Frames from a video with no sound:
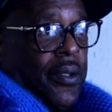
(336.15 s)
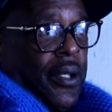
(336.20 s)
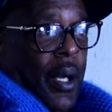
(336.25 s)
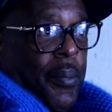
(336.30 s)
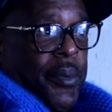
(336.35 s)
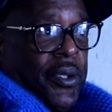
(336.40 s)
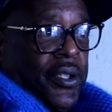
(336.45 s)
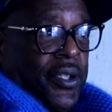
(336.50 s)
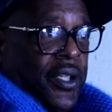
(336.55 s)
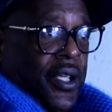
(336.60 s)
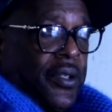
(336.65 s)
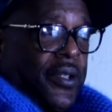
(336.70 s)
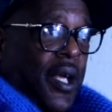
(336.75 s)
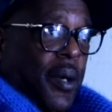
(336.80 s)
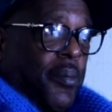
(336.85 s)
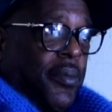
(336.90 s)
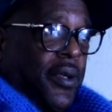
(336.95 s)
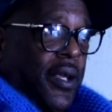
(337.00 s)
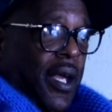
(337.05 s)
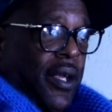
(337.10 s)
I beat the
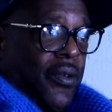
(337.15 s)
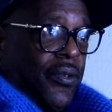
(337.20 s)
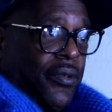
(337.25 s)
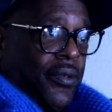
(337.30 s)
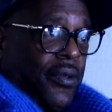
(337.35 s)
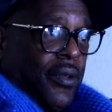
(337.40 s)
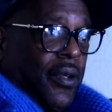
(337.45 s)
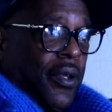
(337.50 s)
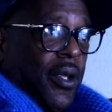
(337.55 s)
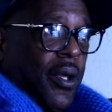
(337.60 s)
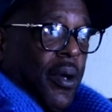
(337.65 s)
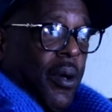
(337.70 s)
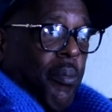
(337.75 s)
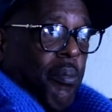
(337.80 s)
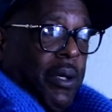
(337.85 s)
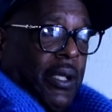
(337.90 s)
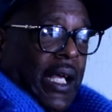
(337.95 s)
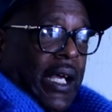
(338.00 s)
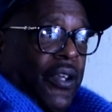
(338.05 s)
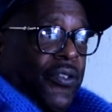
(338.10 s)
kidnapping case.
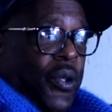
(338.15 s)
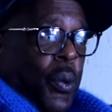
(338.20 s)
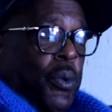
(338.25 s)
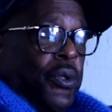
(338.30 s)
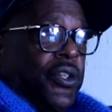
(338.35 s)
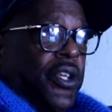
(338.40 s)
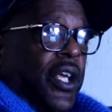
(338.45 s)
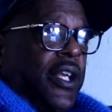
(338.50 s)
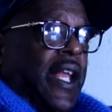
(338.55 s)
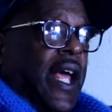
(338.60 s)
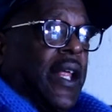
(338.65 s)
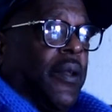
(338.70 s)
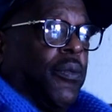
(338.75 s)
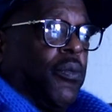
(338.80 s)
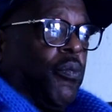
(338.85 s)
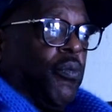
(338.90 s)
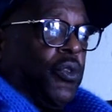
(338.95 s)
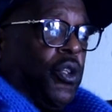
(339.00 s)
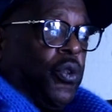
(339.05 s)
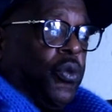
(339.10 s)
But like I said, within
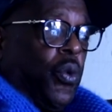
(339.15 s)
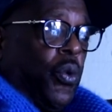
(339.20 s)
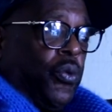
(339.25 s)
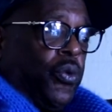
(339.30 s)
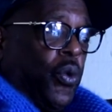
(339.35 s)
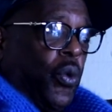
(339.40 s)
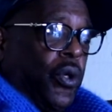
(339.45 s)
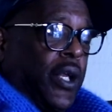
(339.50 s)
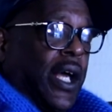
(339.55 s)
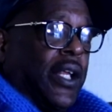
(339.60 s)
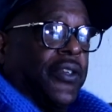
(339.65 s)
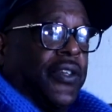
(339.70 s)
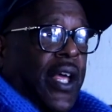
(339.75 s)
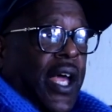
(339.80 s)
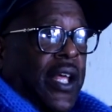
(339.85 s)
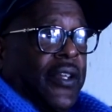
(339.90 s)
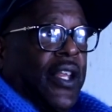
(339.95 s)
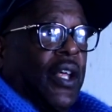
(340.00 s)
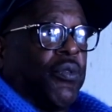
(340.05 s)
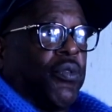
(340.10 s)
that during that
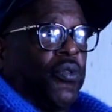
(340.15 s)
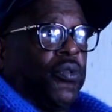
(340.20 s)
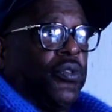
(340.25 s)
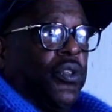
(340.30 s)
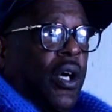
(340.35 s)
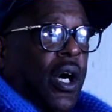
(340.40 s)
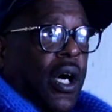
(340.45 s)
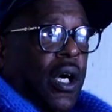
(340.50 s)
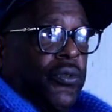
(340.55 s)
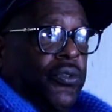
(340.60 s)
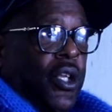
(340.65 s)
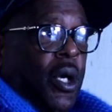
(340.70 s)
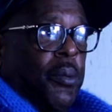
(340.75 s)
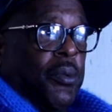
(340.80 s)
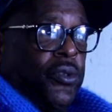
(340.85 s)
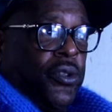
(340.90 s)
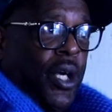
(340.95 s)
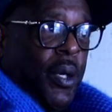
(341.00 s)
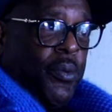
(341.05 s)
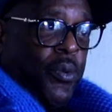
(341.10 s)
time, that's when uh,
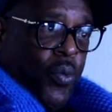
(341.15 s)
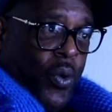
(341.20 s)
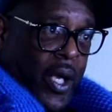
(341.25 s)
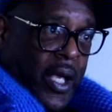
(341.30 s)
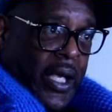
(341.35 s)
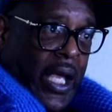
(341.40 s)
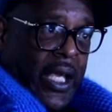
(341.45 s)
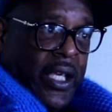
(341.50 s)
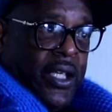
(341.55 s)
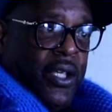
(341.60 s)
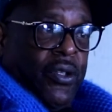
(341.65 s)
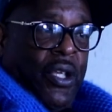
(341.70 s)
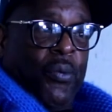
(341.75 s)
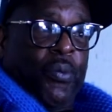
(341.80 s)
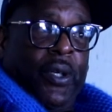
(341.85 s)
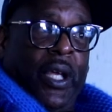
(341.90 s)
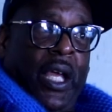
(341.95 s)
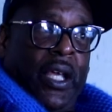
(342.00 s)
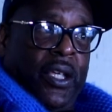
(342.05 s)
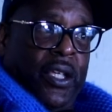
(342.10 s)
WW went got
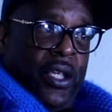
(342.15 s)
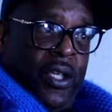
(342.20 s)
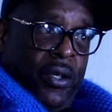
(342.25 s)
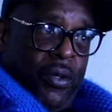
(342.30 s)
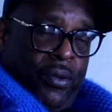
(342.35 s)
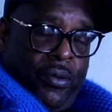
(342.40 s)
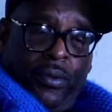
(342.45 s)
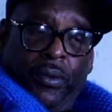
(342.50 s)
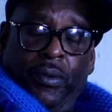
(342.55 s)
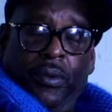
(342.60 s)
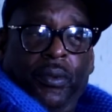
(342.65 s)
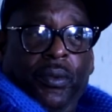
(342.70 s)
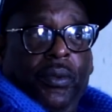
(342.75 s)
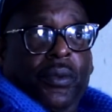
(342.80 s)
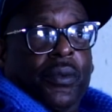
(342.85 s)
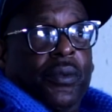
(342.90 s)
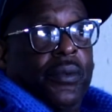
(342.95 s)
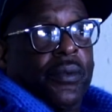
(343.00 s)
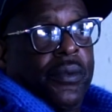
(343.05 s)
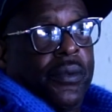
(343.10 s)
killed. and got killed.
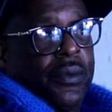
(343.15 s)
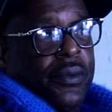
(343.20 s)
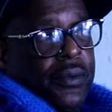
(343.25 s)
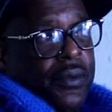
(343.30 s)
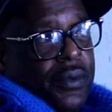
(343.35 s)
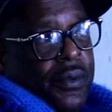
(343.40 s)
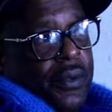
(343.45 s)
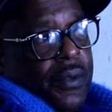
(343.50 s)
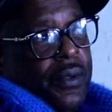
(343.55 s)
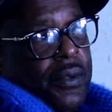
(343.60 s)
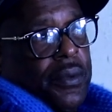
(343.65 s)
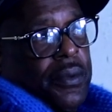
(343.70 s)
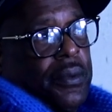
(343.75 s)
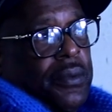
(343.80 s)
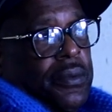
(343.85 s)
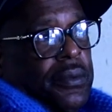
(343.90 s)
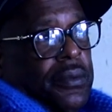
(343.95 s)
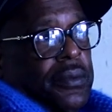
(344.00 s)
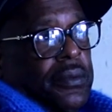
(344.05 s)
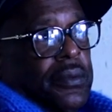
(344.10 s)
And I got
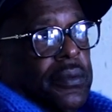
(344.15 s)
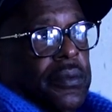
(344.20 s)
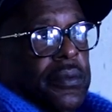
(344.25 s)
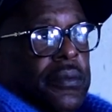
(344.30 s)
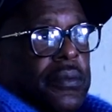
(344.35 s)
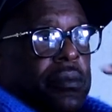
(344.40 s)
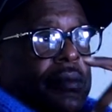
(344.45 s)
killed.